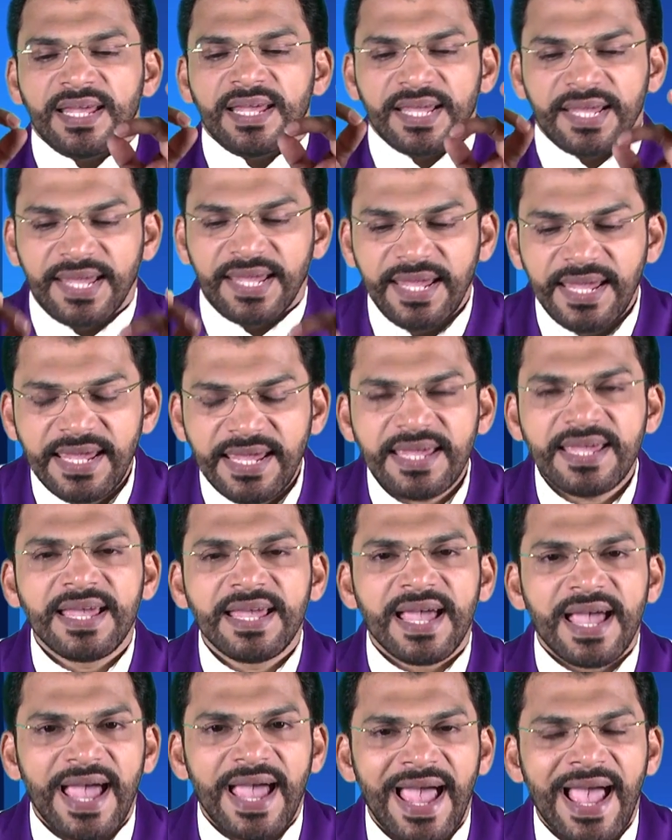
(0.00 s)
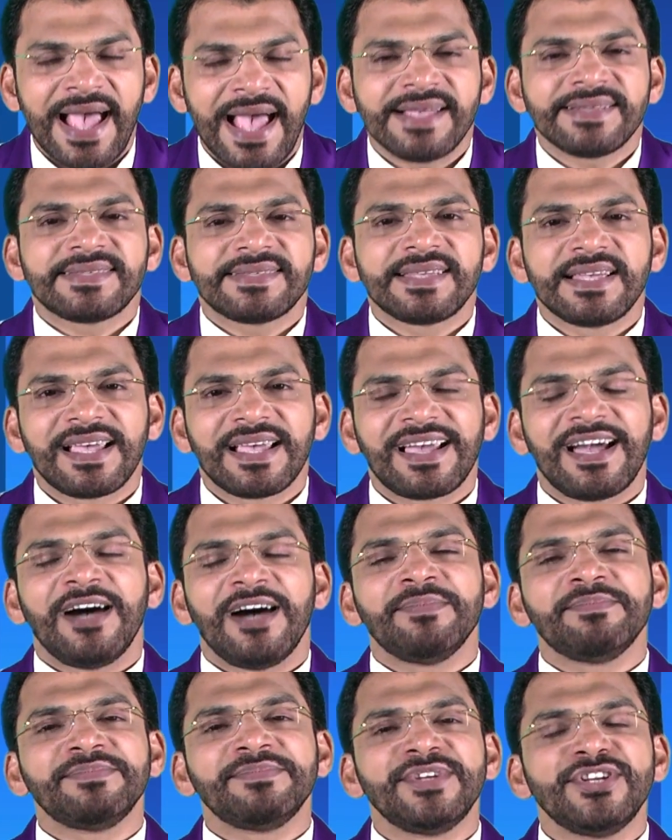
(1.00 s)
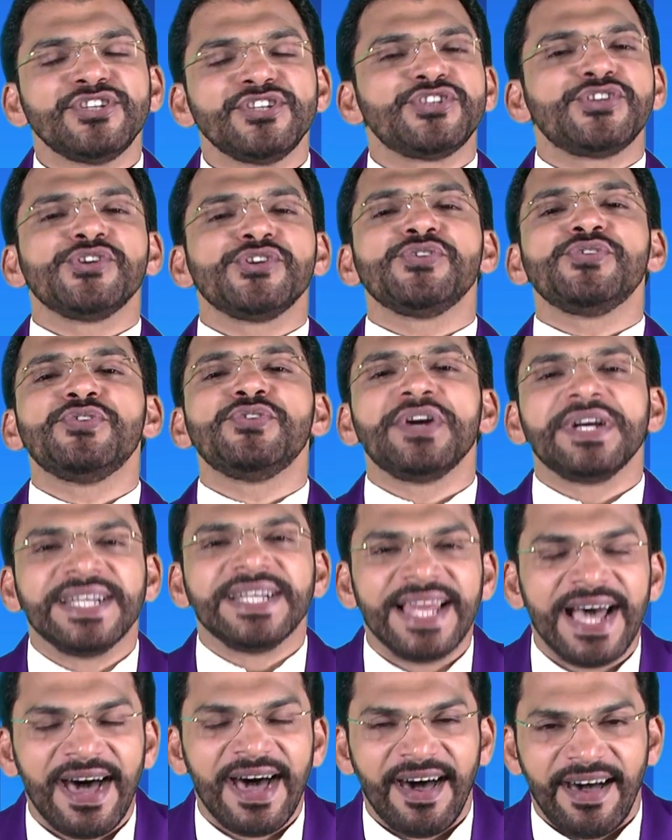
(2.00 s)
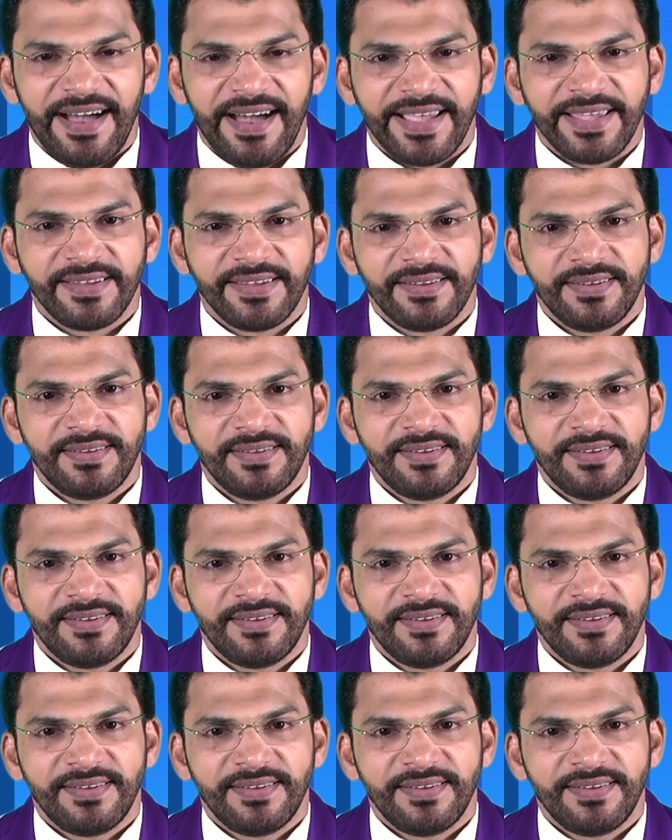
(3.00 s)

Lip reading: he has come to die